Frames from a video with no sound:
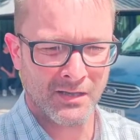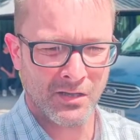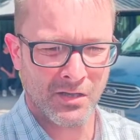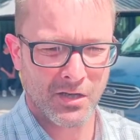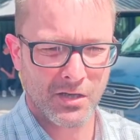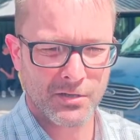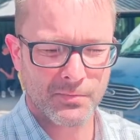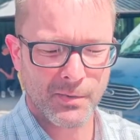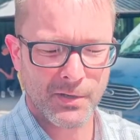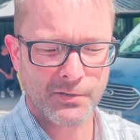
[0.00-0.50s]

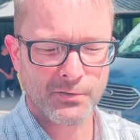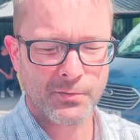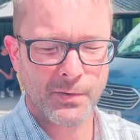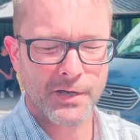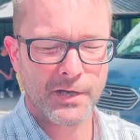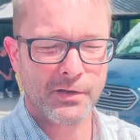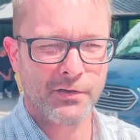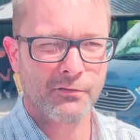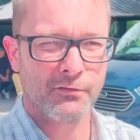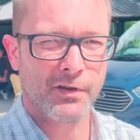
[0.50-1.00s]
I spent
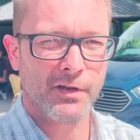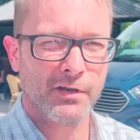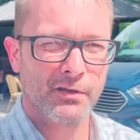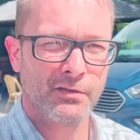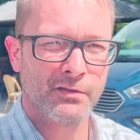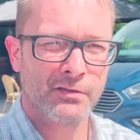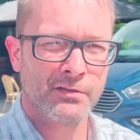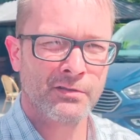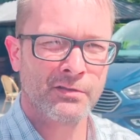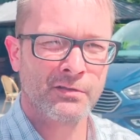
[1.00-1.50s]
23
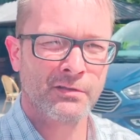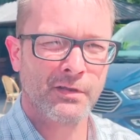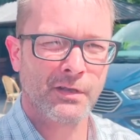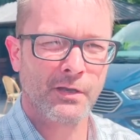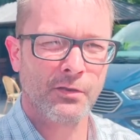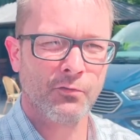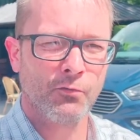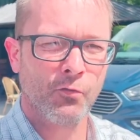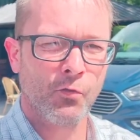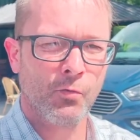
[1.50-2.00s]
years in
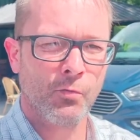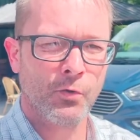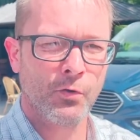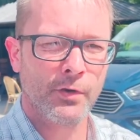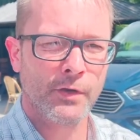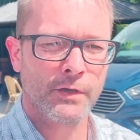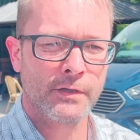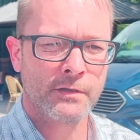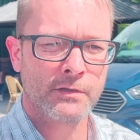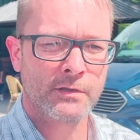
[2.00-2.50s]
the Royal
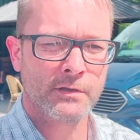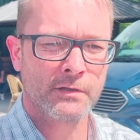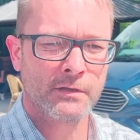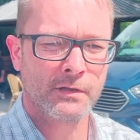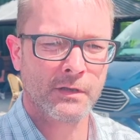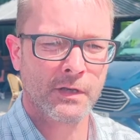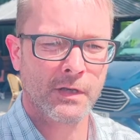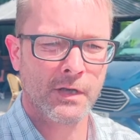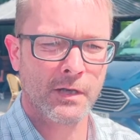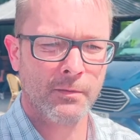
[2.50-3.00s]
Marines.
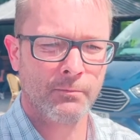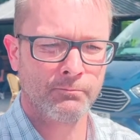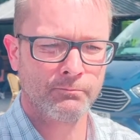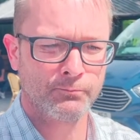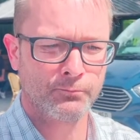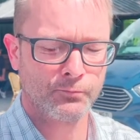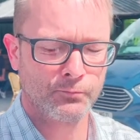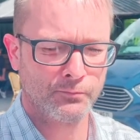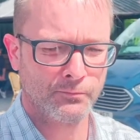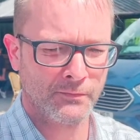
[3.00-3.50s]
Um,
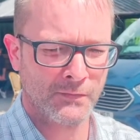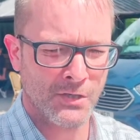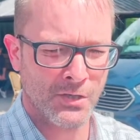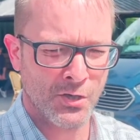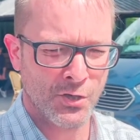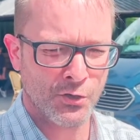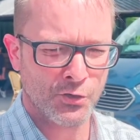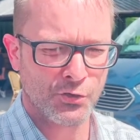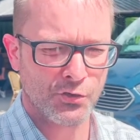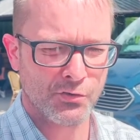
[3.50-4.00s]

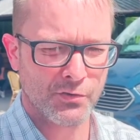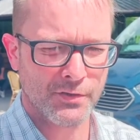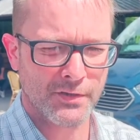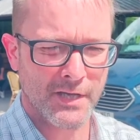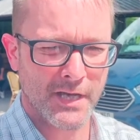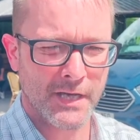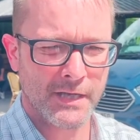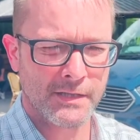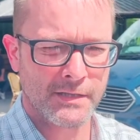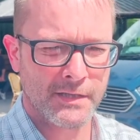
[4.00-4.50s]
joined
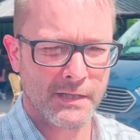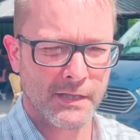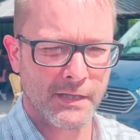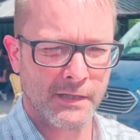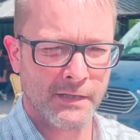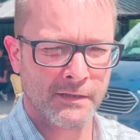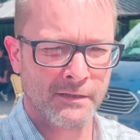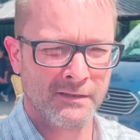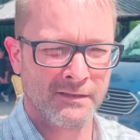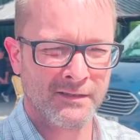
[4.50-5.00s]
at
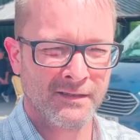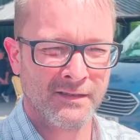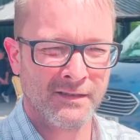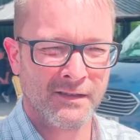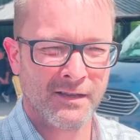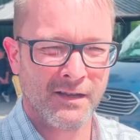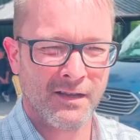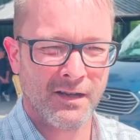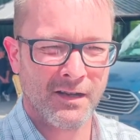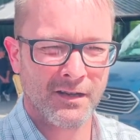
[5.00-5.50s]
18
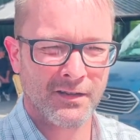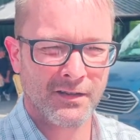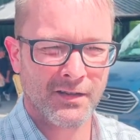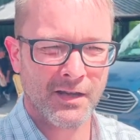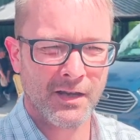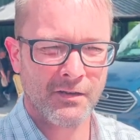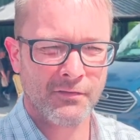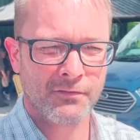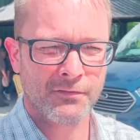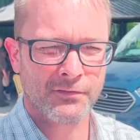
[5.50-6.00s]
and
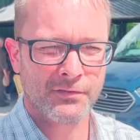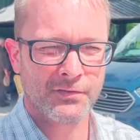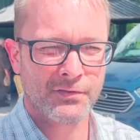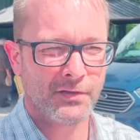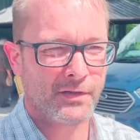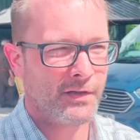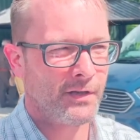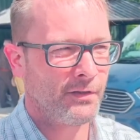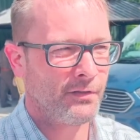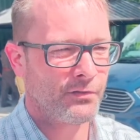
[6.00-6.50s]
left
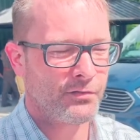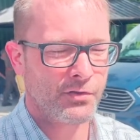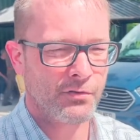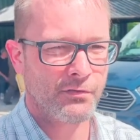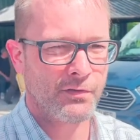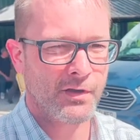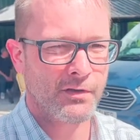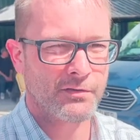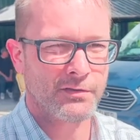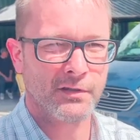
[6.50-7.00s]
in
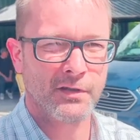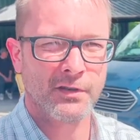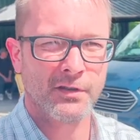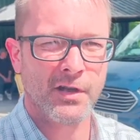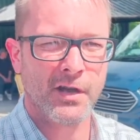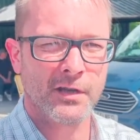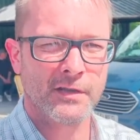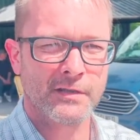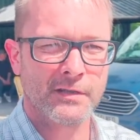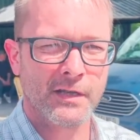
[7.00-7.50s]

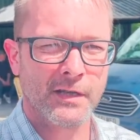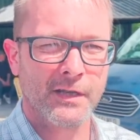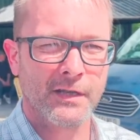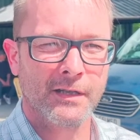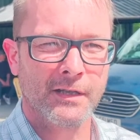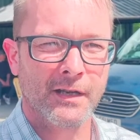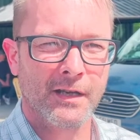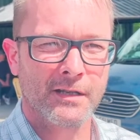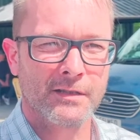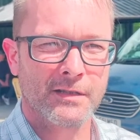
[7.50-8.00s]
2019
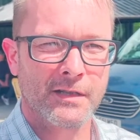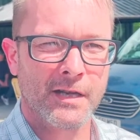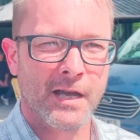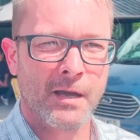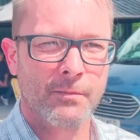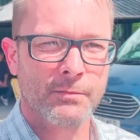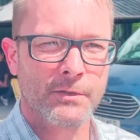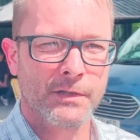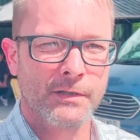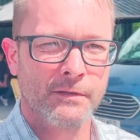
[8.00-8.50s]
as a
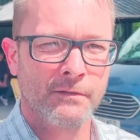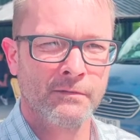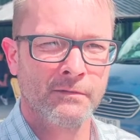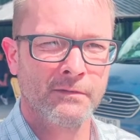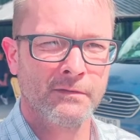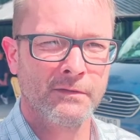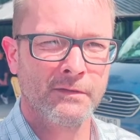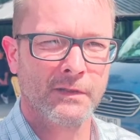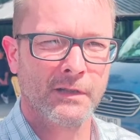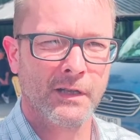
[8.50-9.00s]
captain,
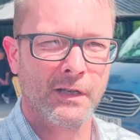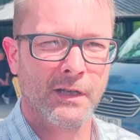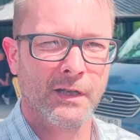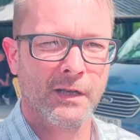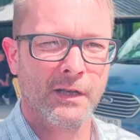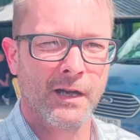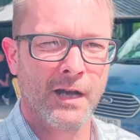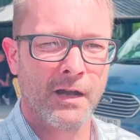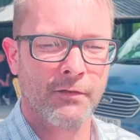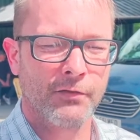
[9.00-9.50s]
uh,
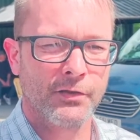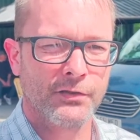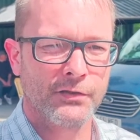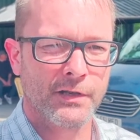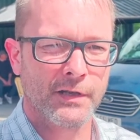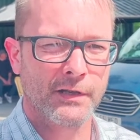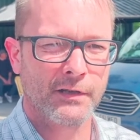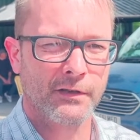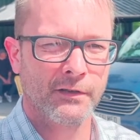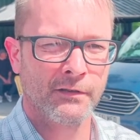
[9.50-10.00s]
having
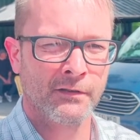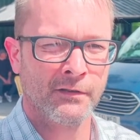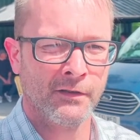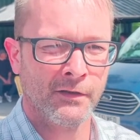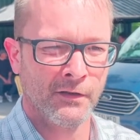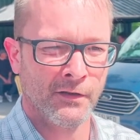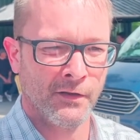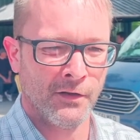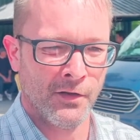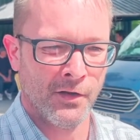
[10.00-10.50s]
taken
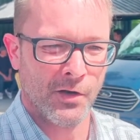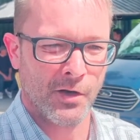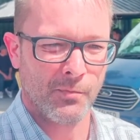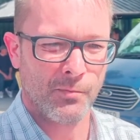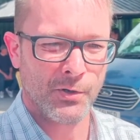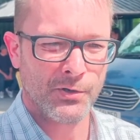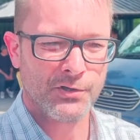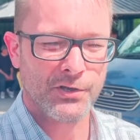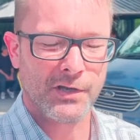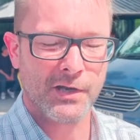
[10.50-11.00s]
a
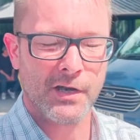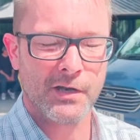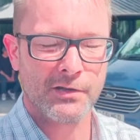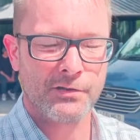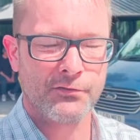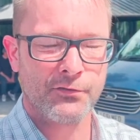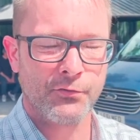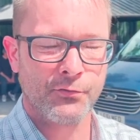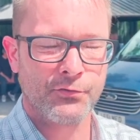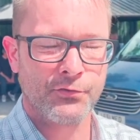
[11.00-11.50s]
bunch of guys
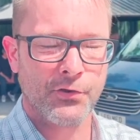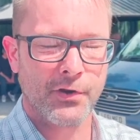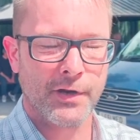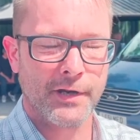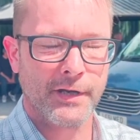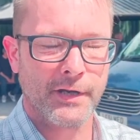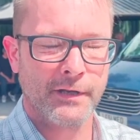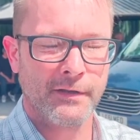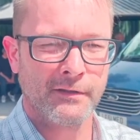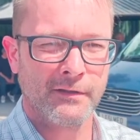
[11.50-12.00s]
through
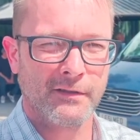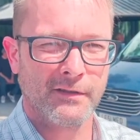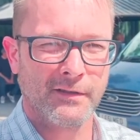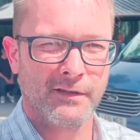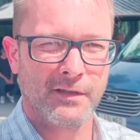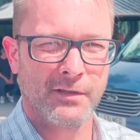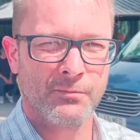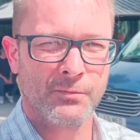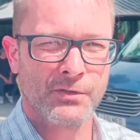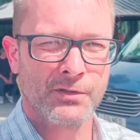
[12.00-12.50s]
training at
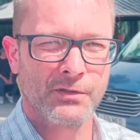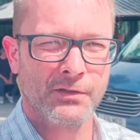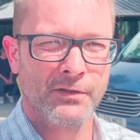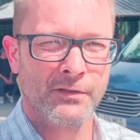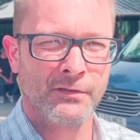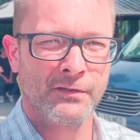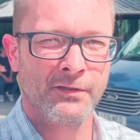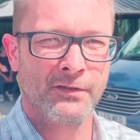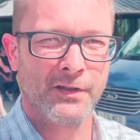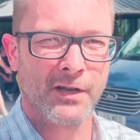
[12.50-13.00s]
Lympstone.
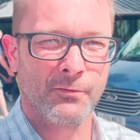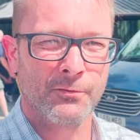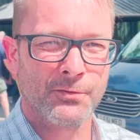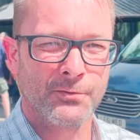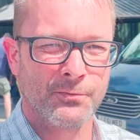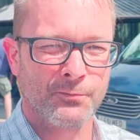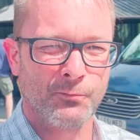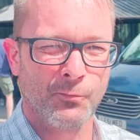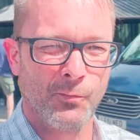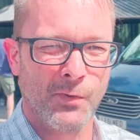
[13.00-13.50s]
That was
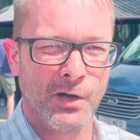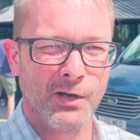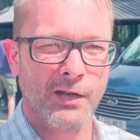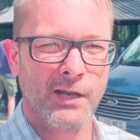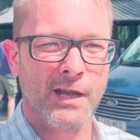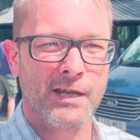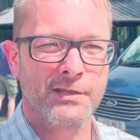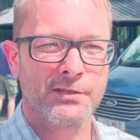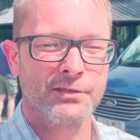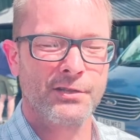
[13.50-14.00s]
my
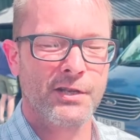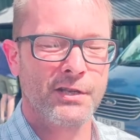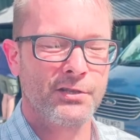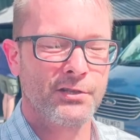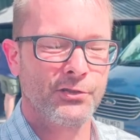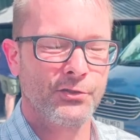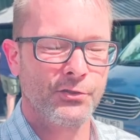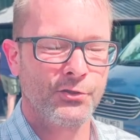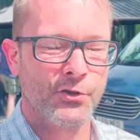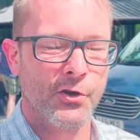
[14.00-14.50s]
last
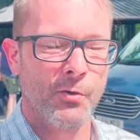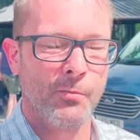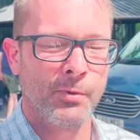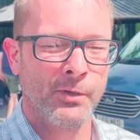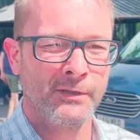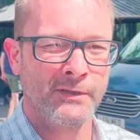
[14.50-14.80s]
decent job.